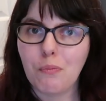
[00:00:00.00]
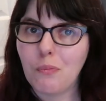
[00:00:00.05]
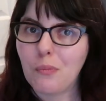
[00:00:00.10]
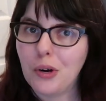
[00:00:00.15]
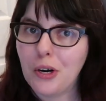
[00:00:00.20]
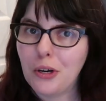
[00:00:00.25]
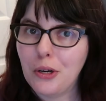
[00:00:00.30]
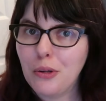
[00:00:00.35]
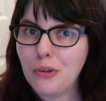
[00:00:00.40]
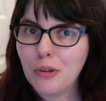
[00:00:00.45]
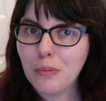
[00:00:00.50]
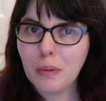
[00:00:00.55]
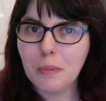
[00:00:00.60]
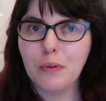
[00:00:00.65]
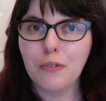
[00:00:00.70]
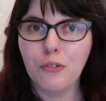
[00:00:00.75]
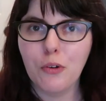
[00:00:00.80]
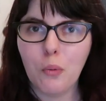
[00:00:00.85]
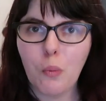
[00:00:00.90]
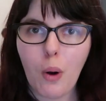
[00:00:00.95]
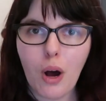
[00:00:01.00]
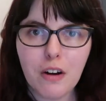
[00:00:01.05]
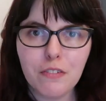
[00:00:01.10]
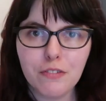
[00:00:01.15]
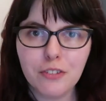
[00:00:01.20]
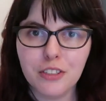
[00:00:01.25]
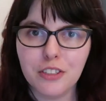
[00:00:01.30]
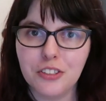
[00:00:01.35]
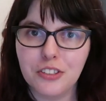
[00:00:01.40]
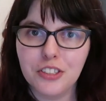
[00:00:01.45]
Where do you send people for
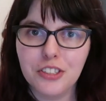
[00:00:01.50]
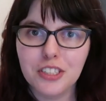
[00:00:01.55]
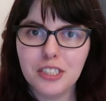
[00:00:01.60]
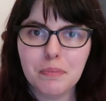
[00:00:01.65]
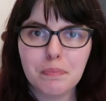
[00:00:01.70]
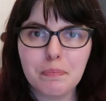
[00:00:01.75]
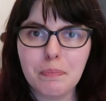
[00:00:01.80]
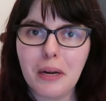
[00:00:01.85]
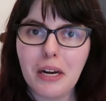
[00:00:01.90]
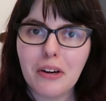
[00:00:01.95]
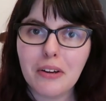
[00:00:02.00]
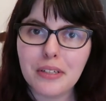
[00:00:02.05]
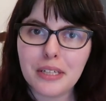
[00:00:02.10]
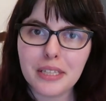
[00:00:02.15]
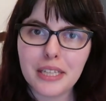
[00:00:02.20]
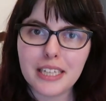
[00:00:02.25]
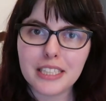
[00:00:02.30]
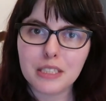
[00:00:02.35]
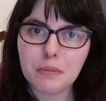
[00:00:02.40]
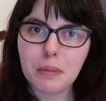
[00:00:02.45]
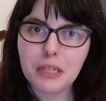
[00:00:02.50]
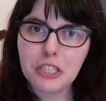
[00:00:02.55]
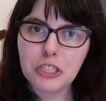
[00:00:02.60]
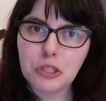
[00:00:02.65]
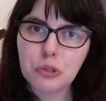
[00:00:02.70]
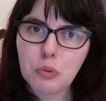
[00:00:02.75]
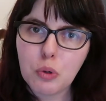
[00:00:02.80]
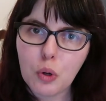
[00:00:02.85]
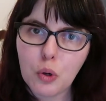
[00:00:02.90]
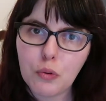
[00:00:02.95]
waffles, since apparently that's my
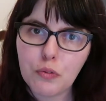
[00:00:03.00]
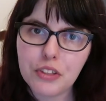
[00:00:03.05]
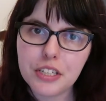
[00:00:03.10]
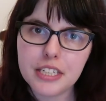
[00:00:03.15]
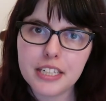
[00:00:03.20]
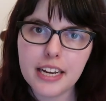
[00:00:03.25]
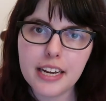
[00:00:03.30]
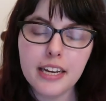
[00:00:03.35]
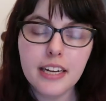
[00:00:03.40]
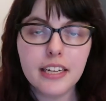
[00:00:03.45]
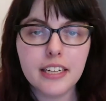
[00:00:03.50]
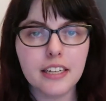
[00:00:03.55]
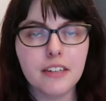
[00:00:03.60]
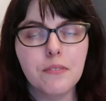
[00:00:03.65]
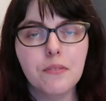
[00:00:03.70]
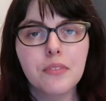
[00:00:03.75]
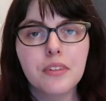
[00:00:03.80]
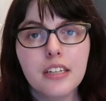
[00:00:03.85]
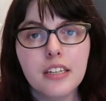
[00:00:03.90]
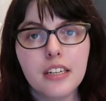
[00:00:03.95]
duo of the day?